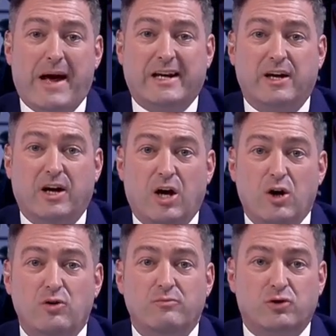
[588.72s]
back at
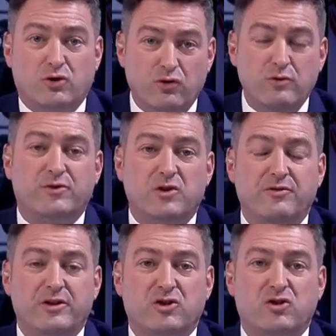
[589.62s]
home. Troops
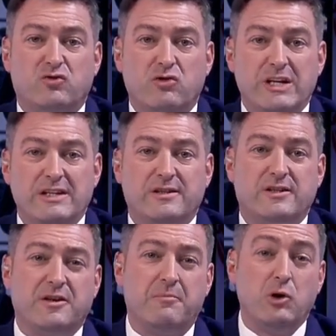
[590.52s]
on the streets,
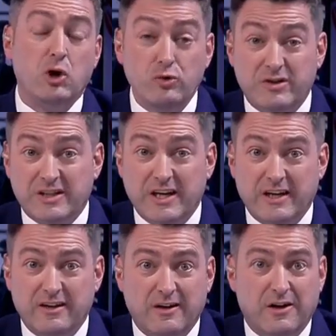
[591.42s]
some
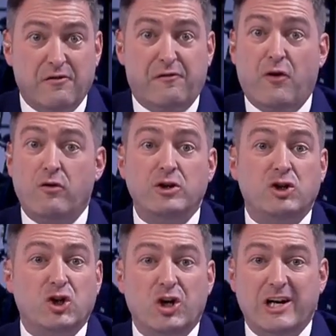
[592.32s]
looting, foreign
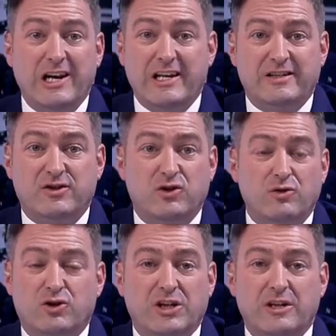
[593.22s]
journalists
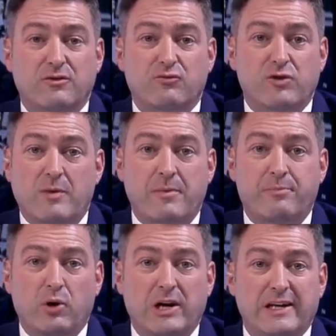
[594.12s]
dodging rubber
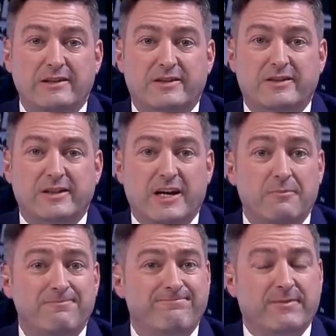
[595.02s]
bullets.
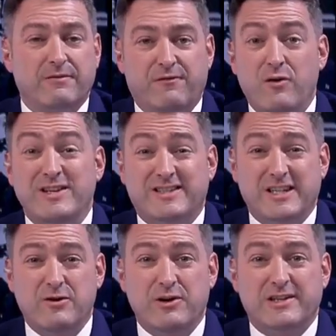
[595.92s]
Very
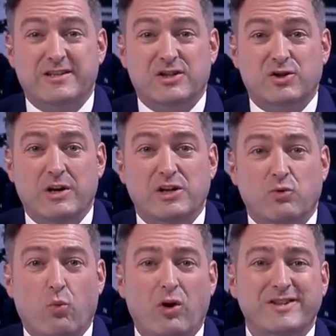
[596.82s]
serious
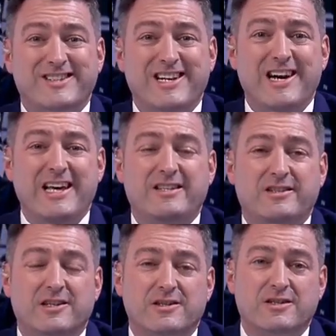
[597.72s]
situation. What's the
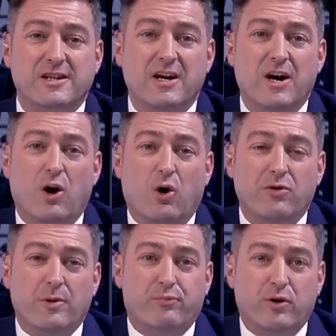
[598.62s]
latest
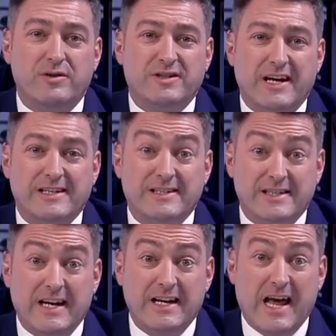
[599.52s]
on the protests
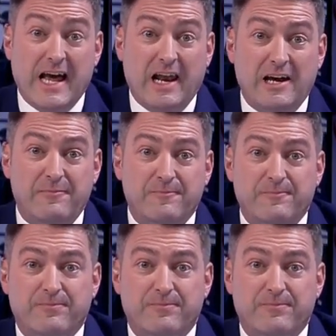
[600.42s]
in LA?